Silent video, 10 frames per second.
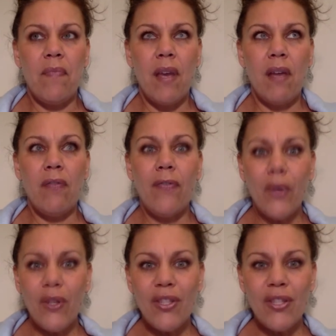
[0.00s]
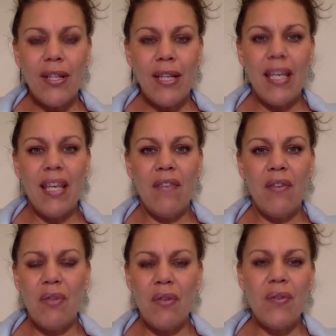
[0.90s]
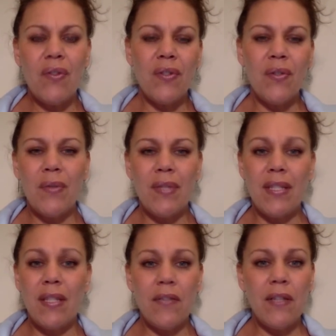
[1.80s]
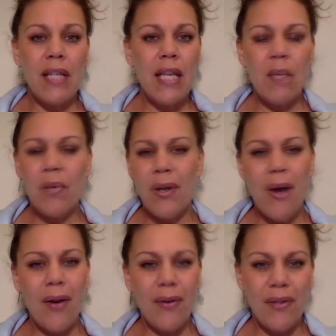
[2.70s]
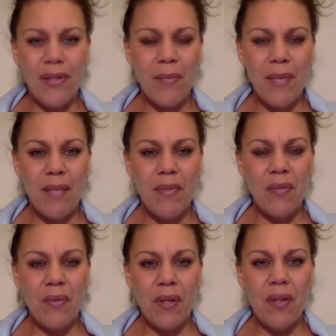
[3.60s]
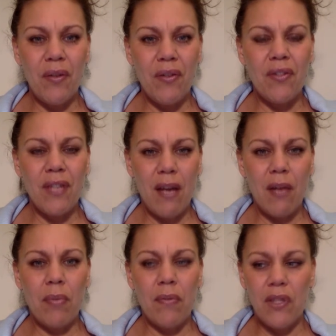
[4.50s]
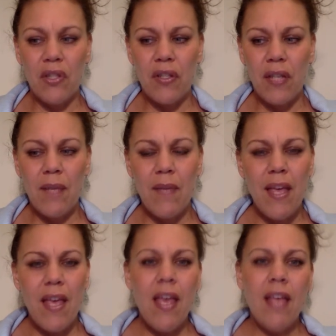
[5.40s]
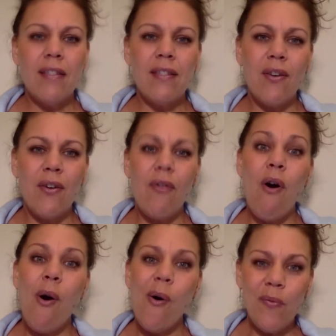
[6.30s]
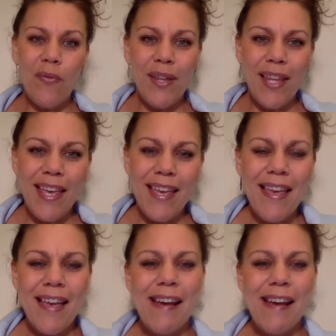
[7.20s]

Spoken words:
Unfortunately, if you use the tools differently, we're not going to be able to include your data provincially. So hopefully